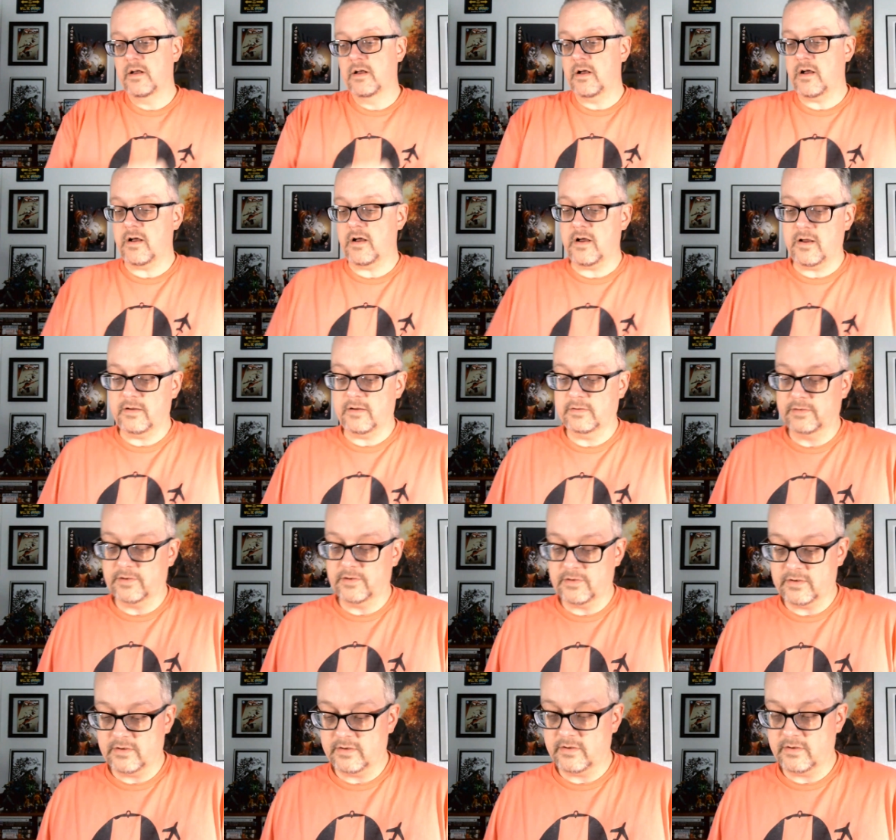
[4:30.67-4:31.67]
Uh,
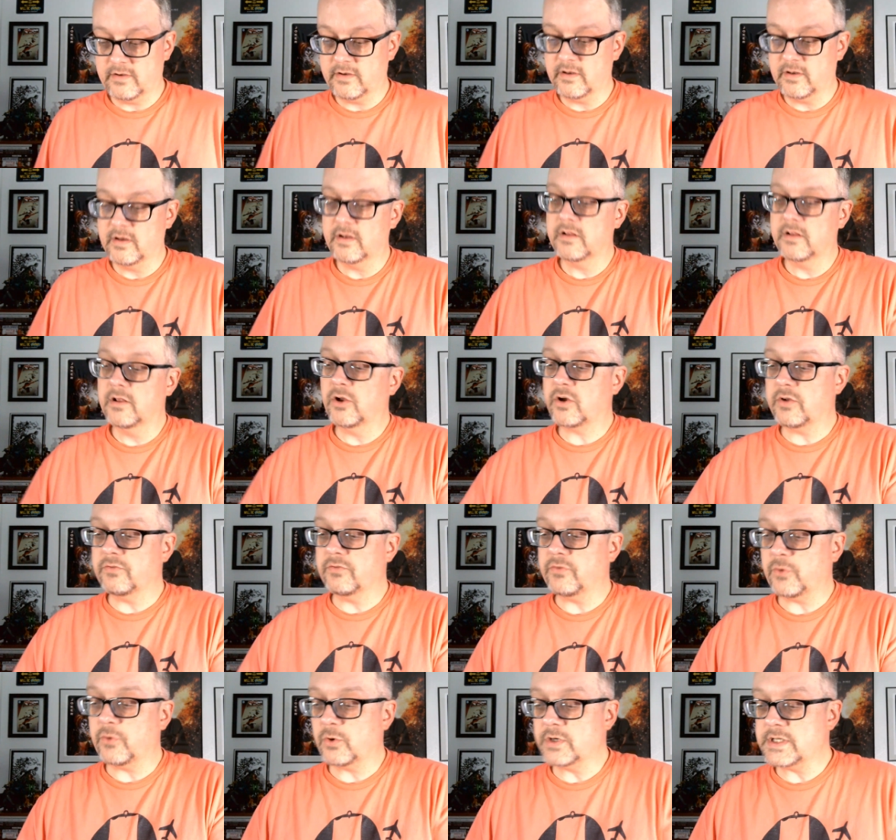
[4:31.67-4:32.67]
looking
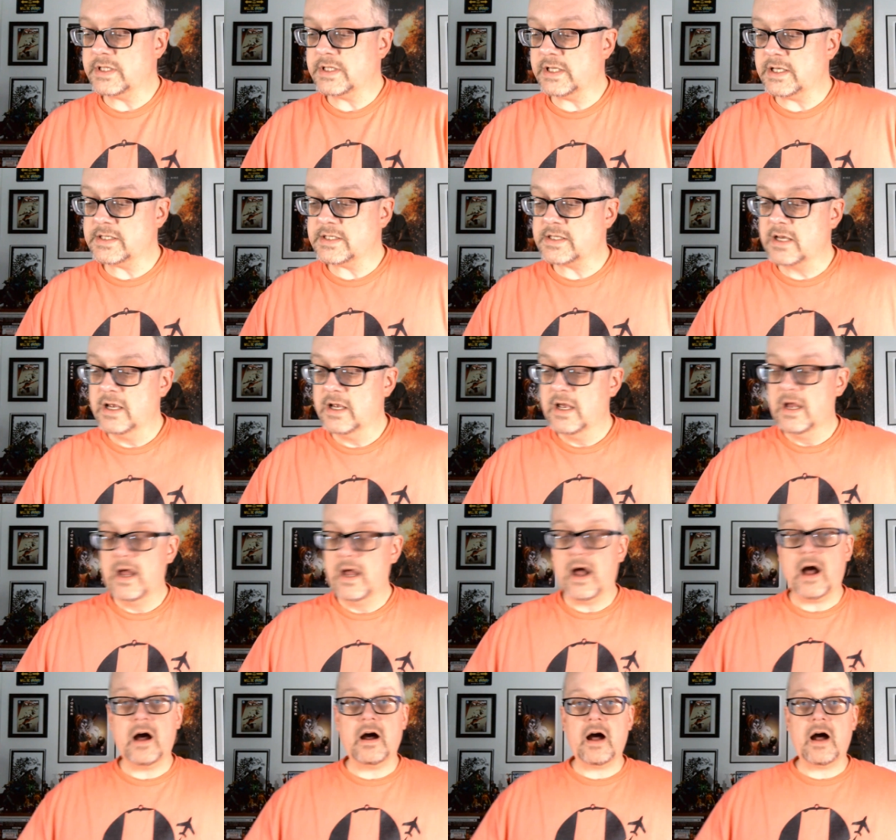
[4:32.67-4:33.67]
forward to this.
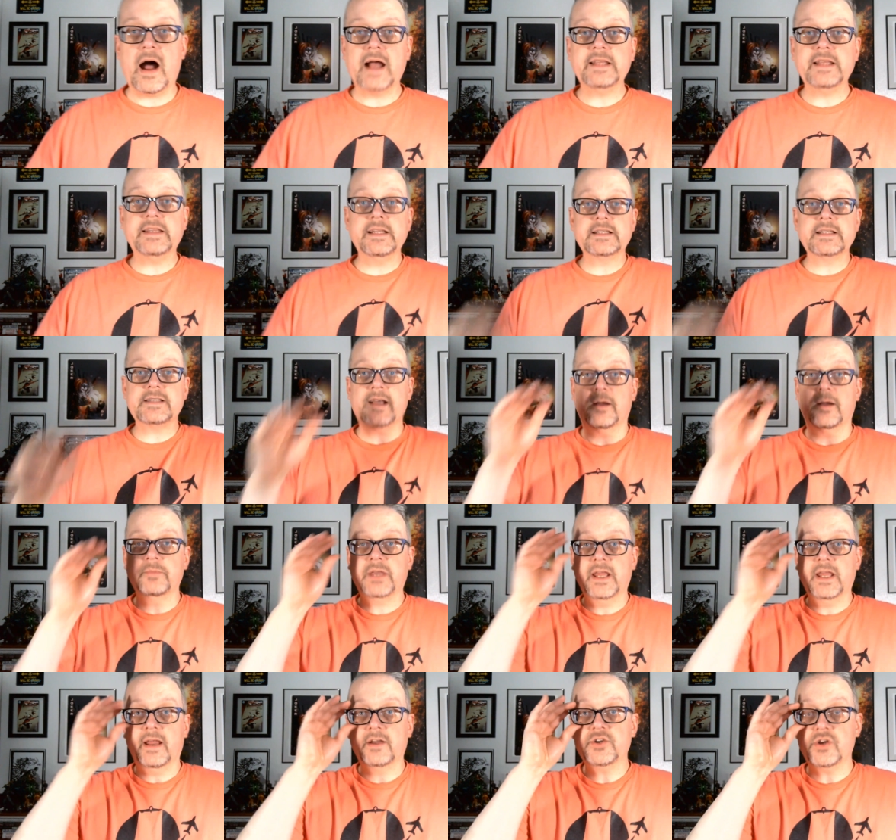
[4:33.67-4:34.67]
Uh, I think Tom
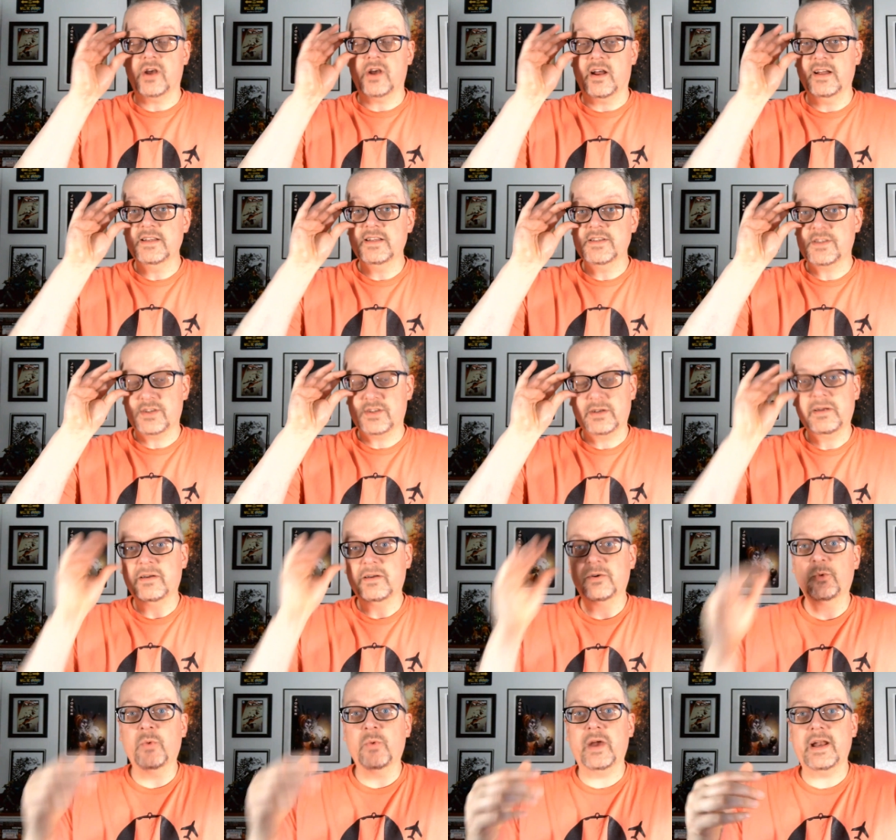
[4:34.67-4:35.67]
King shines
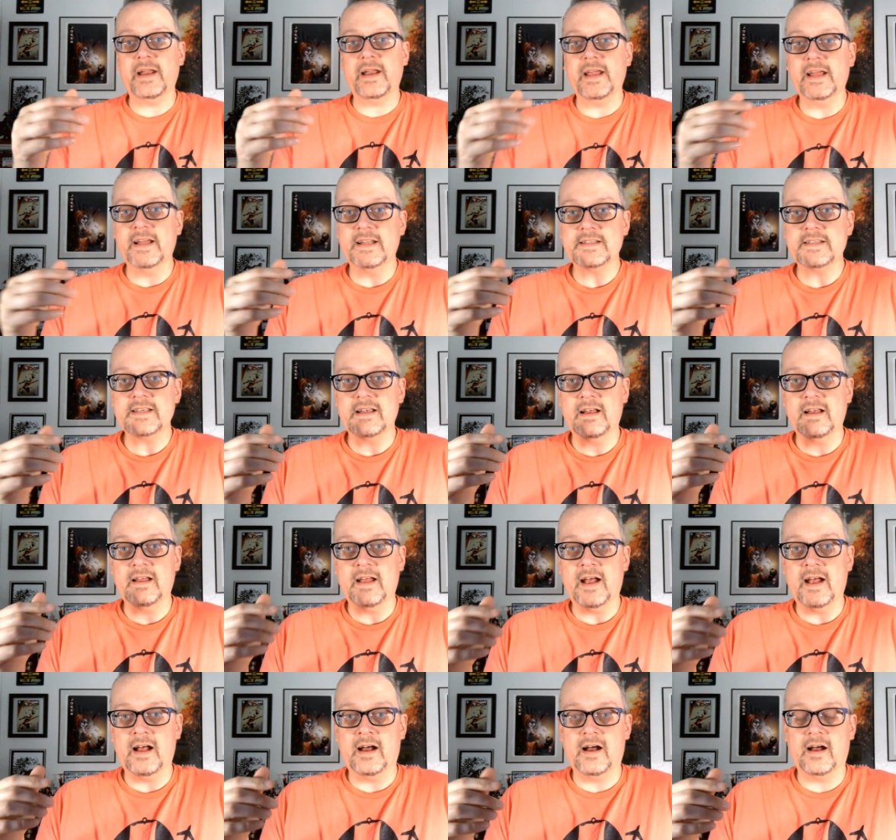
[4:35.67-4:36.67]
when it's
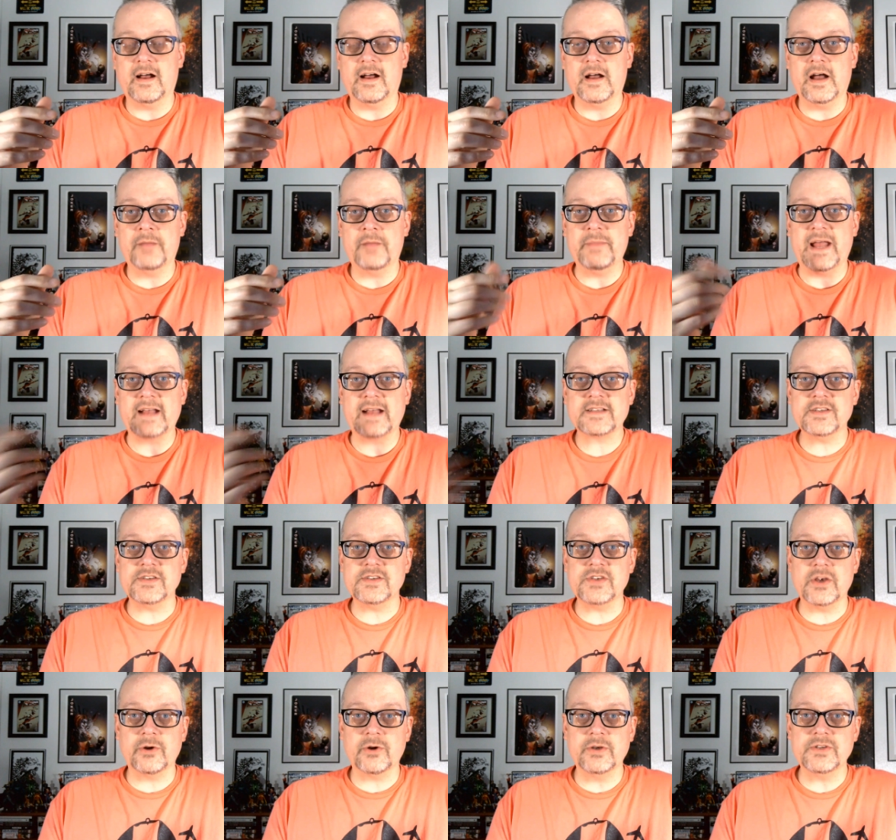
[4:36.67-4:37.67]
uh, a maxi
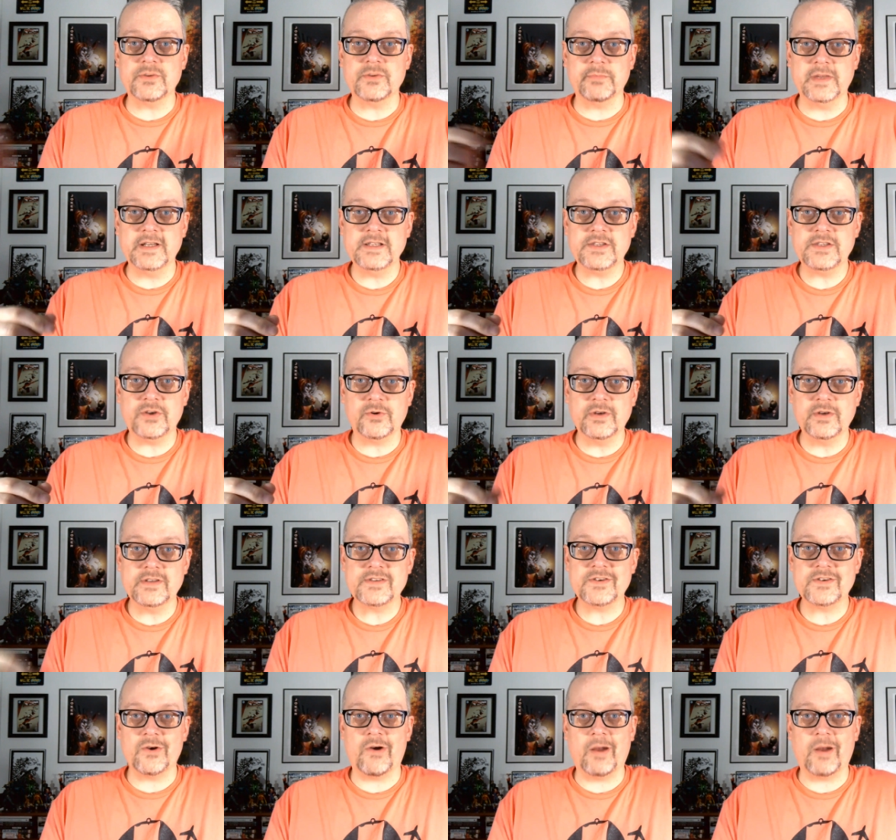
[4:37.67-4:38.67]
series or mini series,
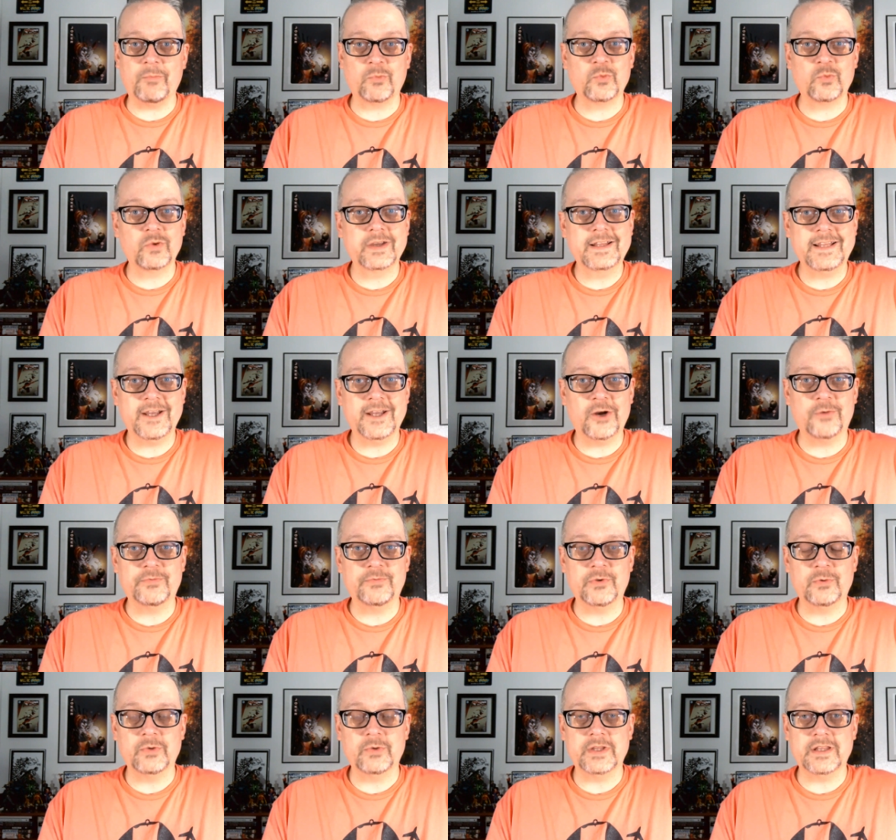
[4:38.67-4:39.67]
so I'm really
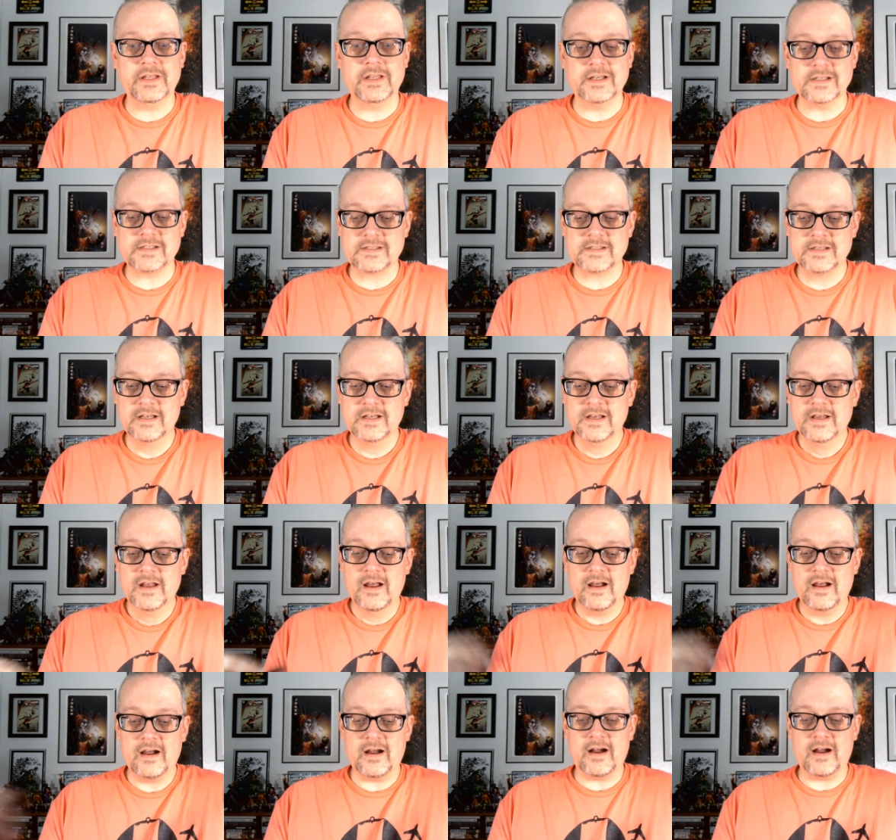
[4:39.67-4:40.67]
hopeful with this
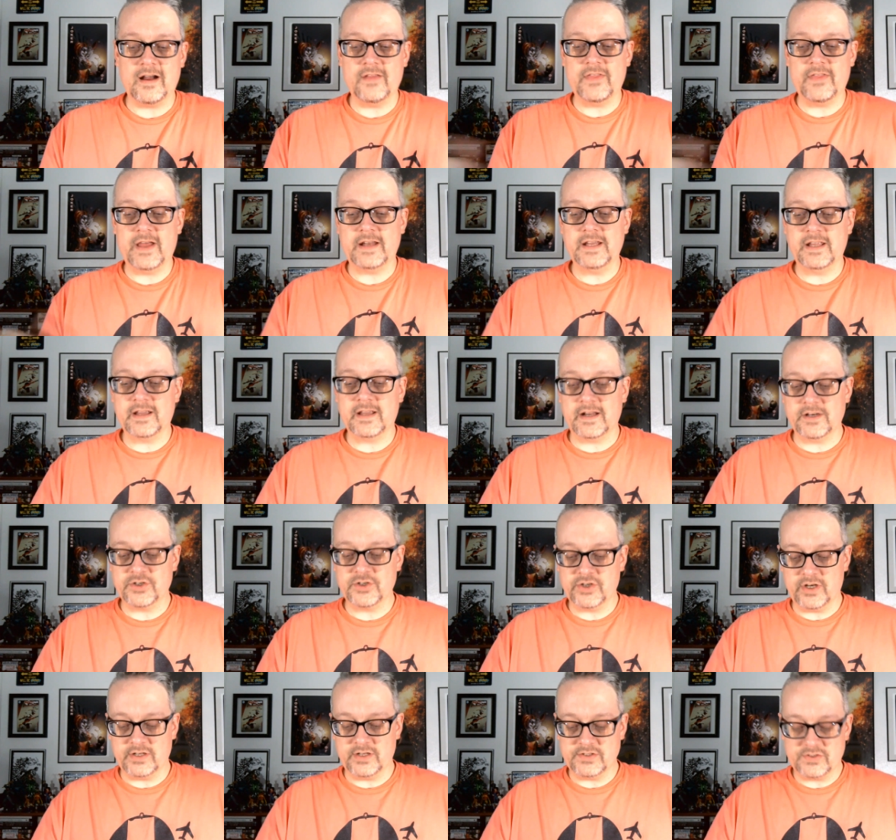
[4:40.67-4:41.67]
uh, that he kind of
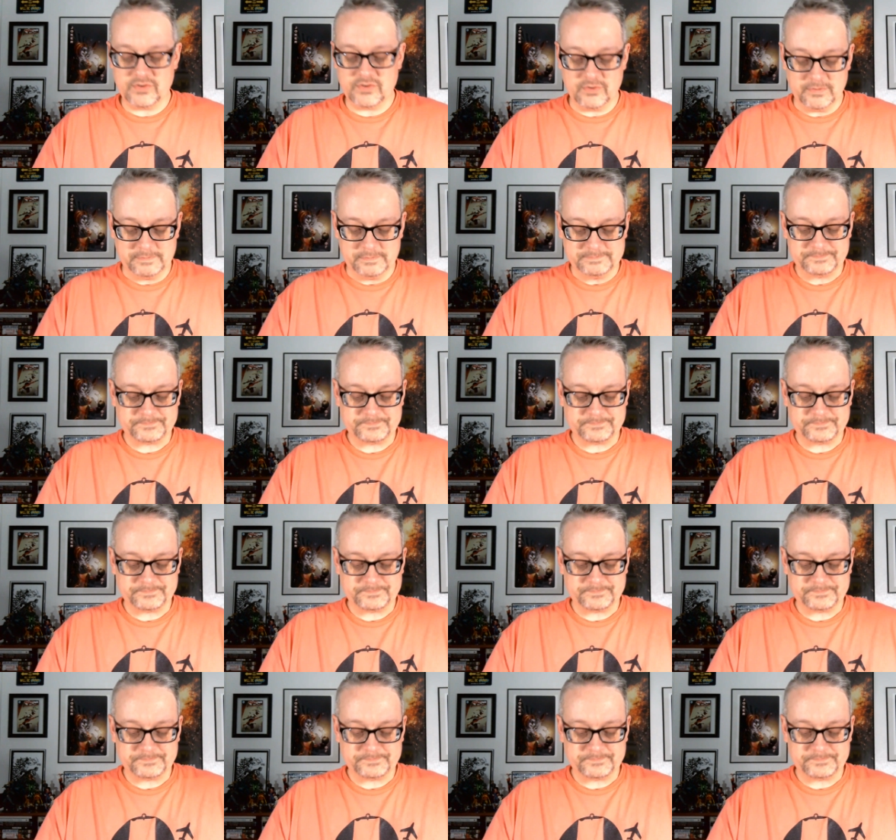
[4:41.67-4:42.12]
shines through.